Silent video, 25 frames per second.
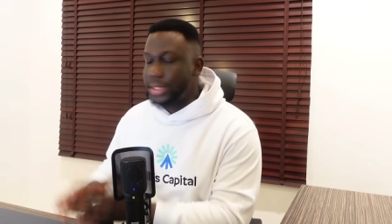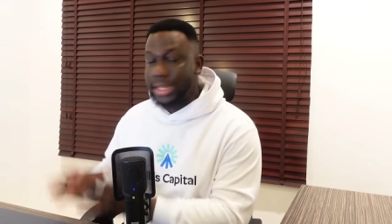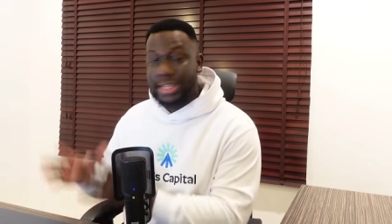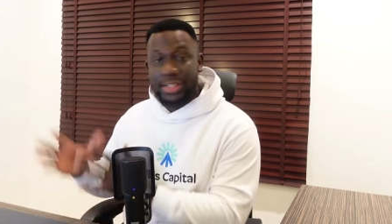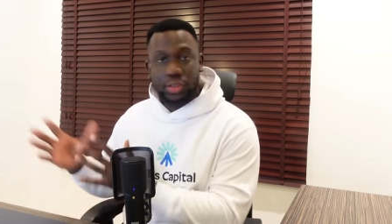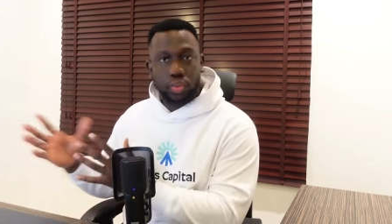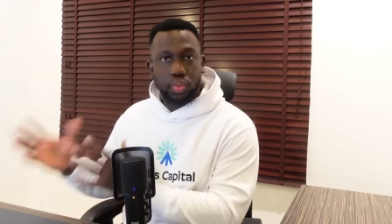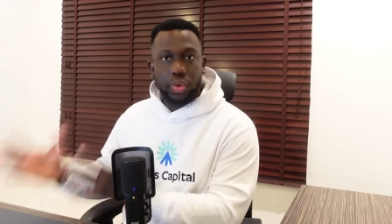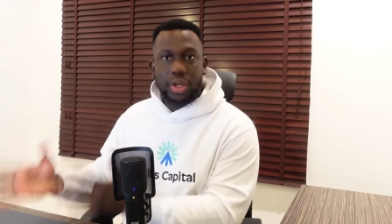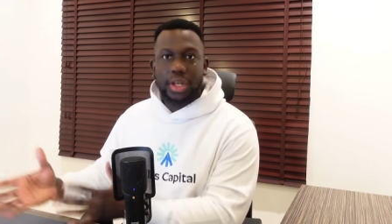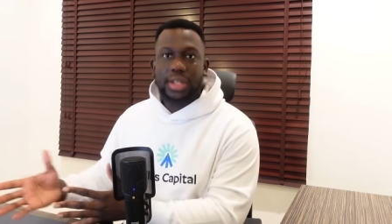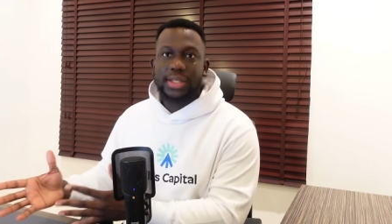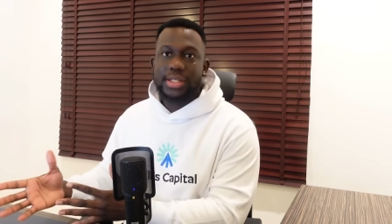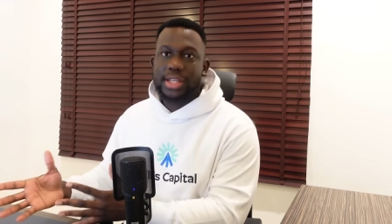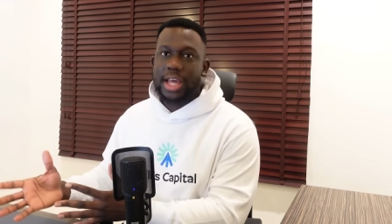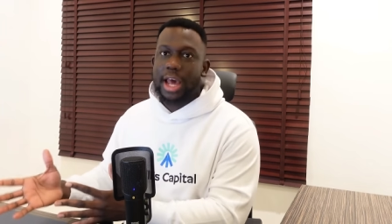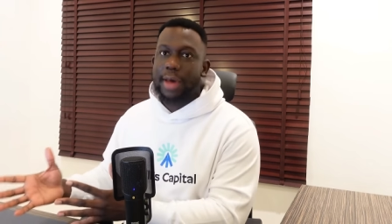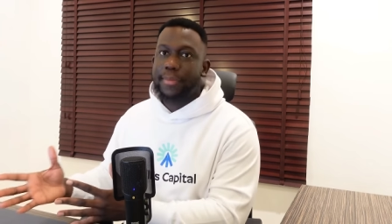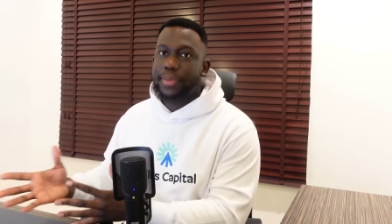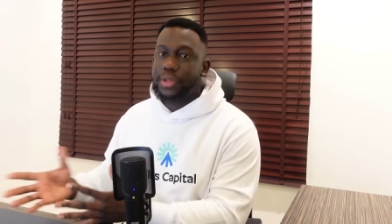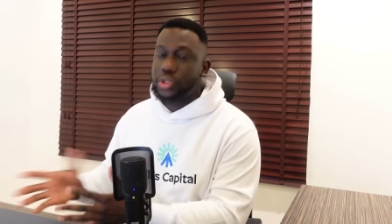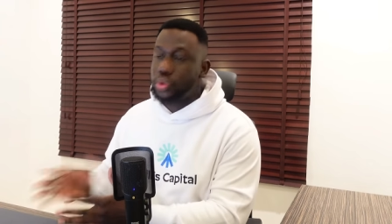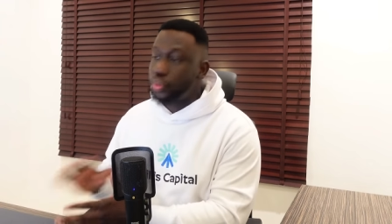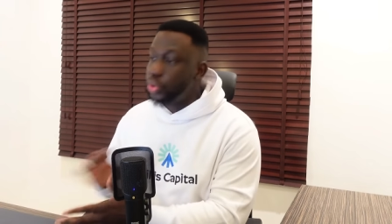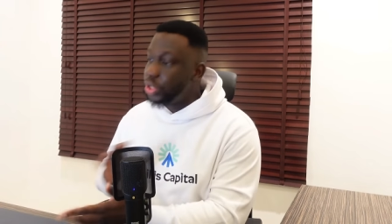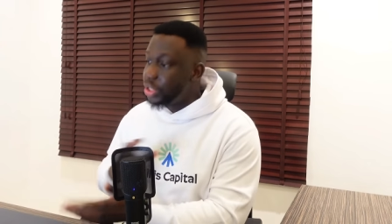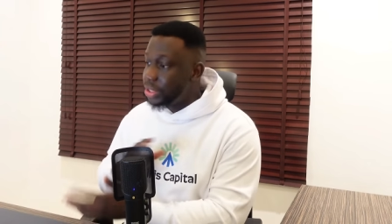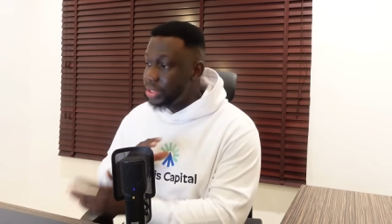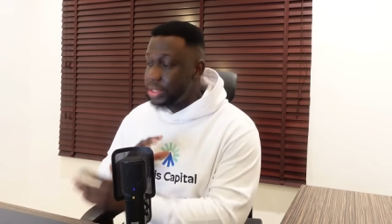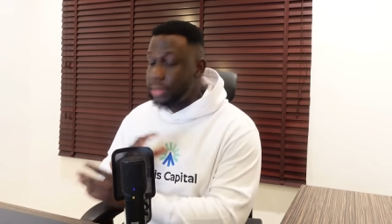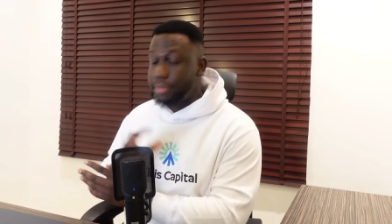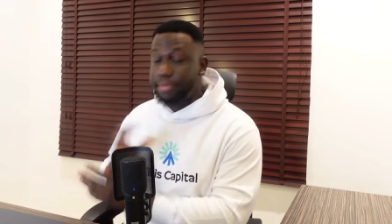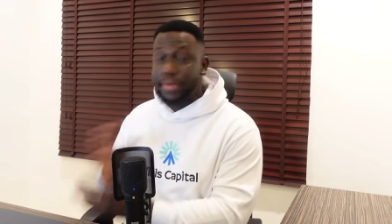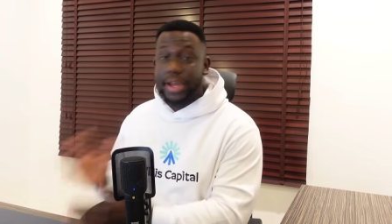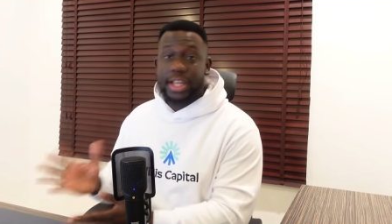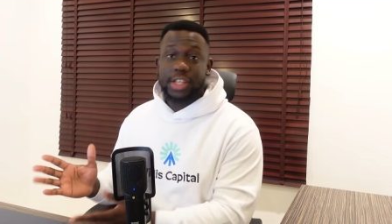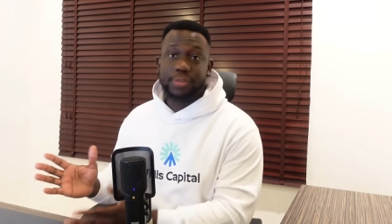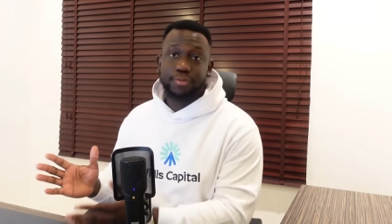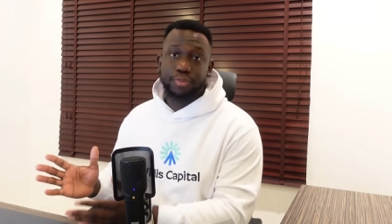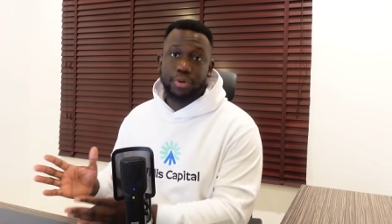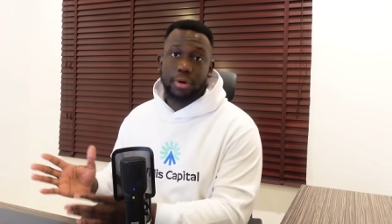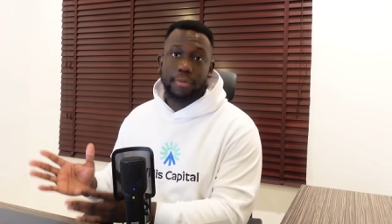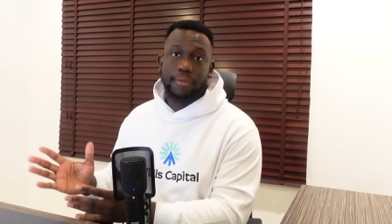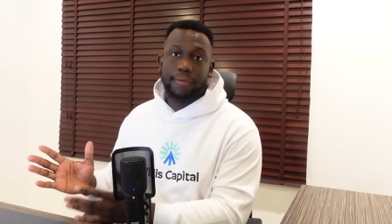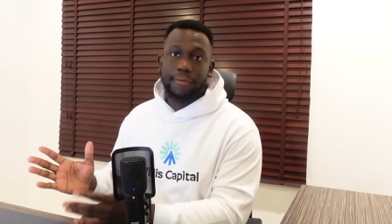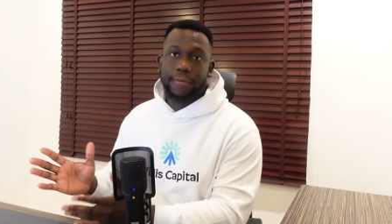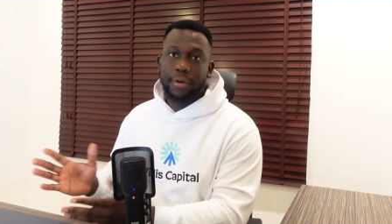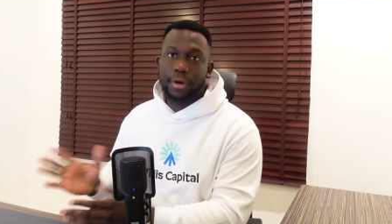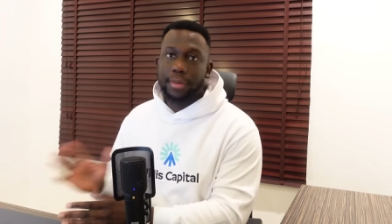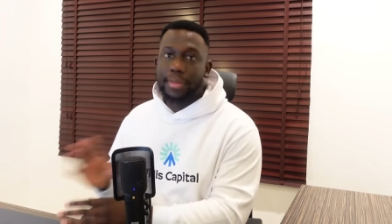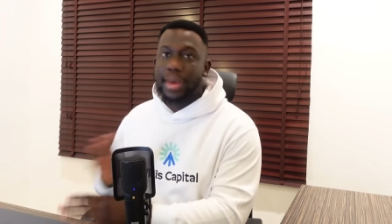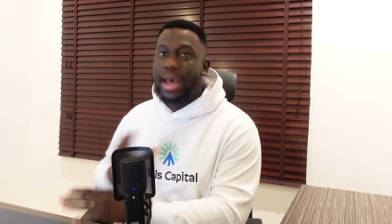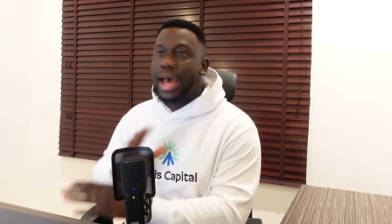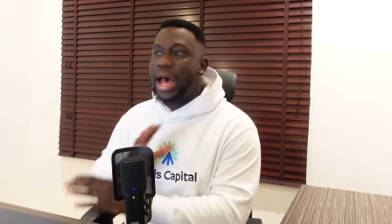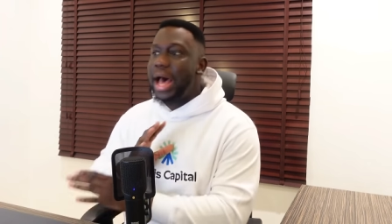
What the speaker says: There's Willis Capital, which is the best prop firm